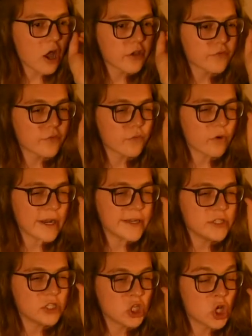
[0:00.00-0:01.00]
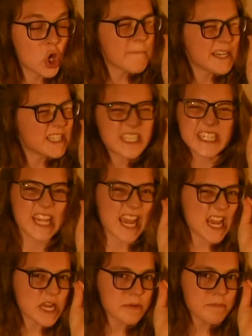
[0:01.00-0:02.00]
I've read
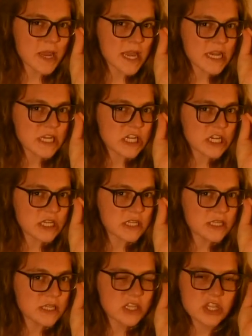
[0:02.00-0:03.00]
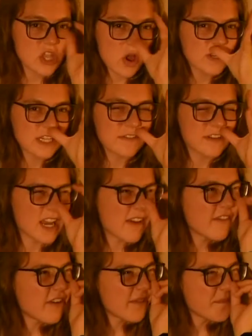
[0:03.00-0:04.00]
10 pages, not even,
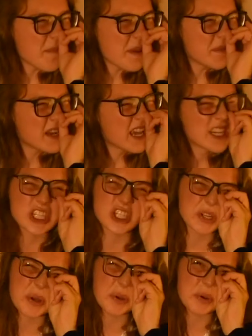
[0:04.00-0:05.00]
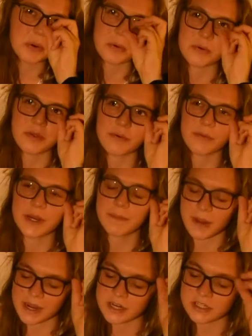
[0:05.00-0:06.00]
I've read maybe like 2 or 3
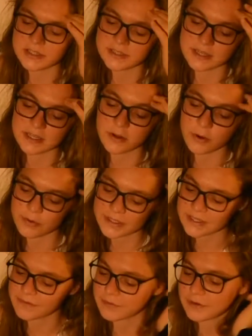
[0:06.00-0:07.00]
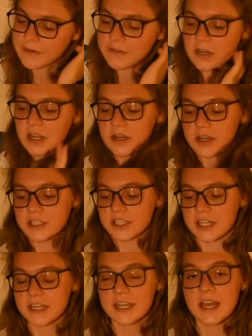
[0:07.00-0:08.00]
pages in Always and Forever Lara
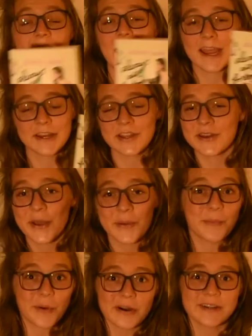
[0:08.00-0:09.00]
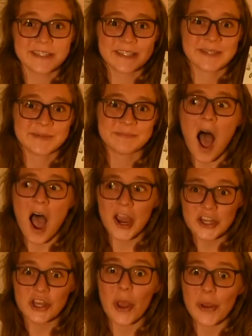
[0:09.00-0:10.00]
Jean. And you know what?
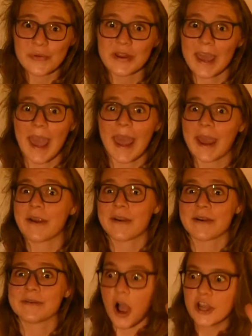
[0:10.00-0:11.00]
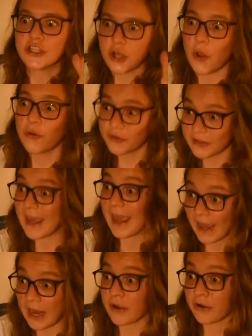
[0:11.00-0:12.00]
I don't care. I don't
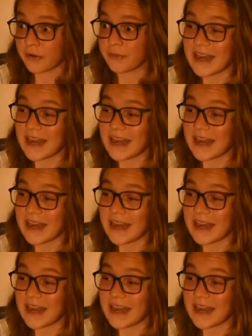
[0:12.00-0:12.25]
care.